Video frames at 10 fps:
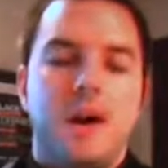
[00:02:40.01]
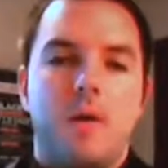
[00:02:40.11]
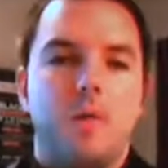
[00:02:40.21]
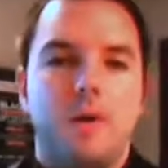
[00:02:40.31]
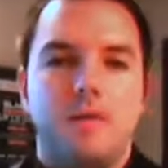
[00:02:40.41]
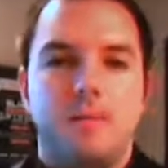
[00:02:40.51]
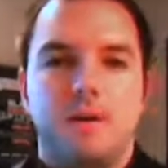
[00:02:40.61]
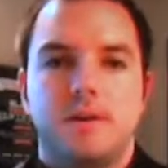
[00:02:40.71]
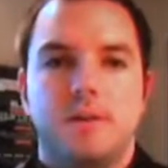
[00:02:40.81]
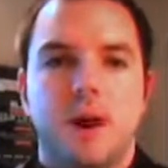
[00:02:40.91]
I wouldn't even
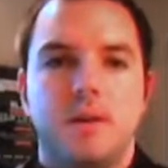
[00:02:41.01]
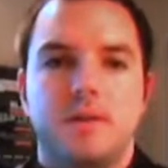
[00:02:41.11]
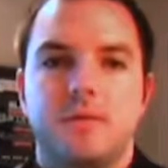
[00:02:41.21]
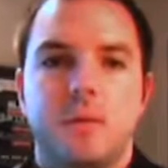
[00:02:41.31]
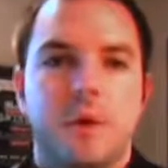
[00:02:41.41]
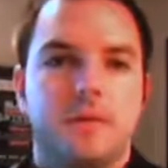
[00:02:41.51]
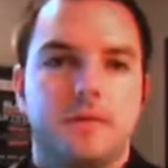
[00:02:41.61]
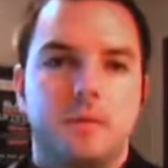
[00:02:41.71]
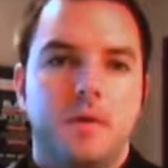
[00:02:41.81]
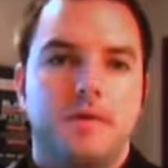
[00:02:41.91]
be surprised if one of
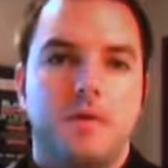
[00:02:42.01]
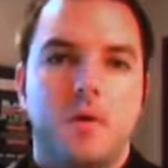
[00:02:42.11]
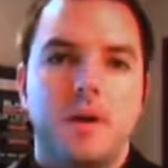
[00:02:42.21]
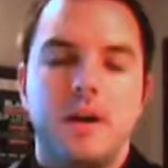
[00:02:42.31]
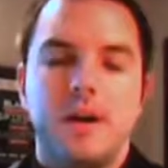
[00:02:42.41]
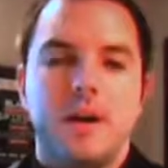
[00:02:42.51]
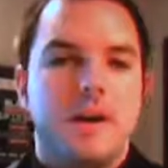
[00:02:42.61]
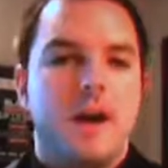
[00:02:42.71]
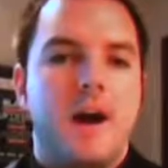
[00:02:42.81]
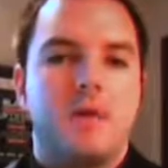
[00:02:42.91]
them hit 40.
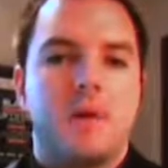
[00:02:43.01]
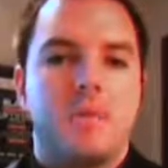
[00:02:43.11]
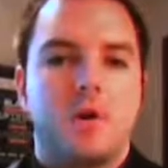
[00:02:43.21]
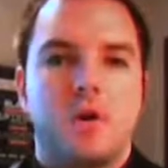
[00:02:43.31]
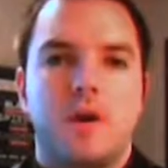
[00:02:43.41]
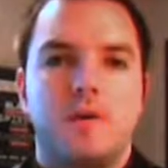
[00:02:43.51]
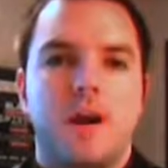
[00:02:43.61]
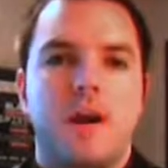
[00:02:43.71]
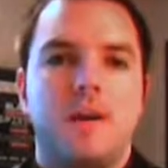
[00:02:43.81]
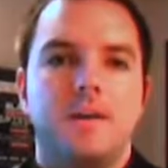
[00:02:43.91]
You got to remember, Chris
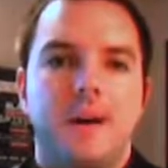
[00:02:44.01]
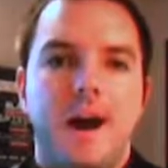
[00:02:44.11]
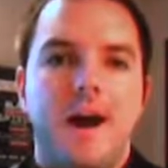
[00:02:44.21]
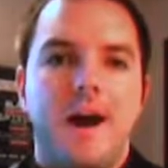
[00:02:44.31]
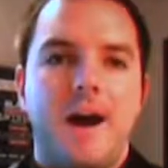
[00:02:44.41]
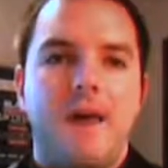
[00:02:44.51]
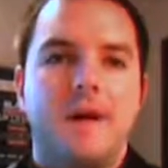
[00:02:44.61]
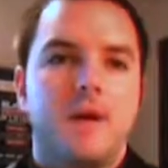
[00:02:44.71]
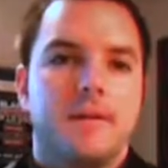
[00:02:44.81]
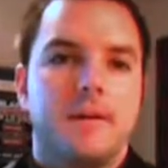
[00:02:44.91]
Harris out
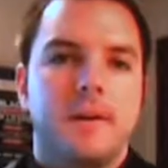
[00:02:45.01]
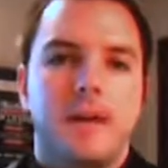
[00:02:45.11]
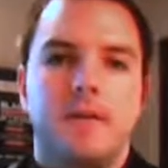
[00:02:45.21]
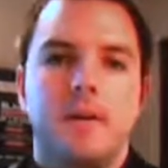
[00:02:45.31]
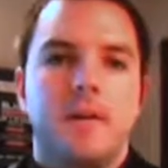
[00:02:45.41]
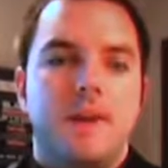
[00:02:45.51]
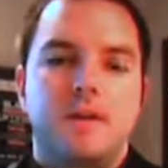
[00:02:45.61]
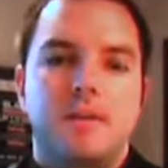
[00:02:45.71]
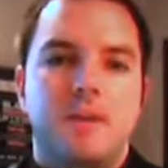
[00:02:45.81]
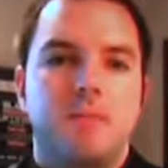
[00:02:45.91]
for Denver.
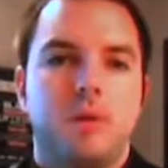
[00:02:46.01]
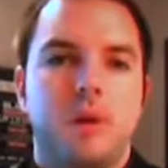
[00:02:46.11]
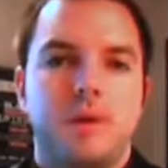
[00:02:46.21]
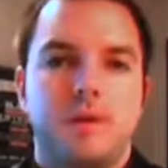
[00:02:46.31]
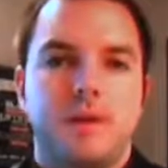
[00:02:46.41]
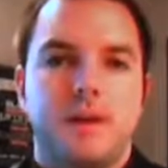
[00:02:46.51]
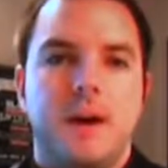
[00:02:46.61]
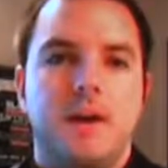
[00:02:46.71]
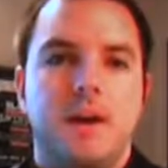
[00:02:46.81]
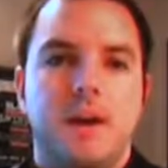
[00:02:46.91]
That's a big blow to the
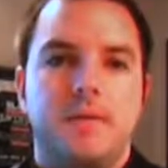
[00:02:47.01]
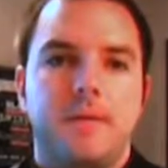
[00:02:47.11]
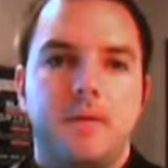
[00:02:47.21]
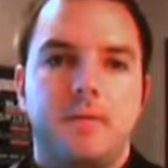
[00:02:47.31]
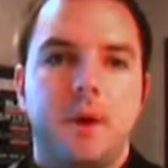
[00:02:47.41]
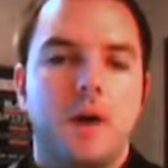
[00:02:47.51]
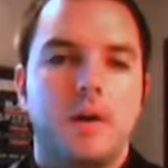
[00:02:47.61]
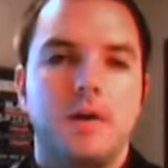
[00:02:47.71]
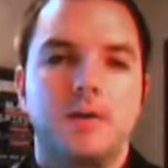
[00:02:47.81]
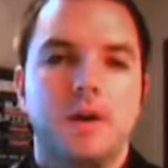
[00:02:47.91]
secondary for the
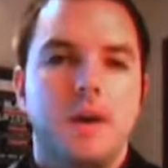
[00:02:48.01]
Broncos.